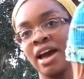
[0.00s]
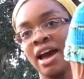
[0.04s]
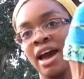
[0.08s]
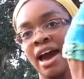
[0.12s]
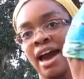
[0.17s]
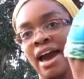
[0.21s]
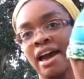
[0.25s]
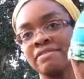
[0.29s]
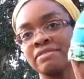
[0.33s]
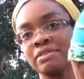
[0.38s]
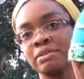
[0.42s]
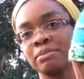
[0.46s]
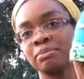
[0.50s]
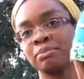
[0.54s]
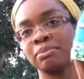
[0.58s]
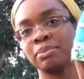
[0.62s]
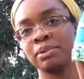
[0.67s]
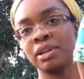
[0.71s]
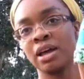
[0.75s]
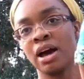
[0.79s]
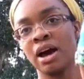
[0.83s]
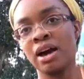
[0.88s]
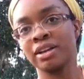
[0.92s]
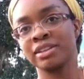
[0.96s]
I haven't
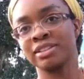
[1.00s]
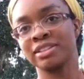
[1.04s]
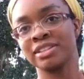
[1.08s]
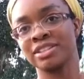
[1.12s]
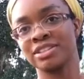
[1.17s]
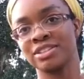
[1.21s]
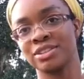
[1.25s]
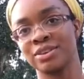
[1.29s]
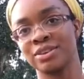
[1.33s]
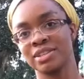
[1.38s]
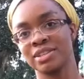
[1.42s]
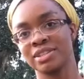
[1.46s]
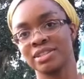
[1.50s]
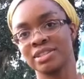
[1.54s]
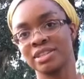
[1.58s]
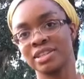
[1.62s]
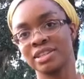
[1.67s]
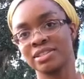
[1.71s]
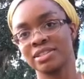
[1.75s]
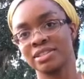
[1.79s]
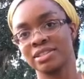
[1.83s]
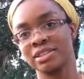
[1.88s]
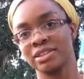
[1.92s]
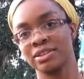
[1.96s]
blocked it so see
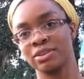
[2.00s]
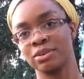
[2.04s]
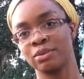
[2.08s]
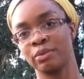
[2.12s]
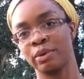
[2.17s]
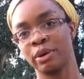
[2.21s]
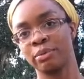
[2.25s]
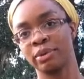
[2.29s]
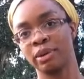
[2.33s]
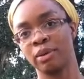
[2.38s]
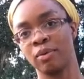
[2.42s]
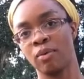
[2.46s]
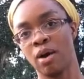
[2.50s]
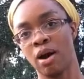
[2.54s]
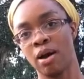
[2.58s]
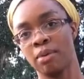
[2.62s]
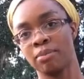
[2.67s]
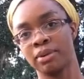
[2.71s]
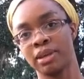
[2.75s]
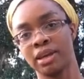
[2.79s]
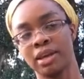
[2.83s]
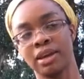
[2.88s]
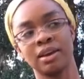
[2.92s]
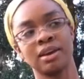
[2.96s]
it's a little wibbly
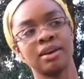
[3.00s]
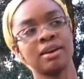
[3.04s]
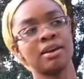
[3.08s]
wobbly,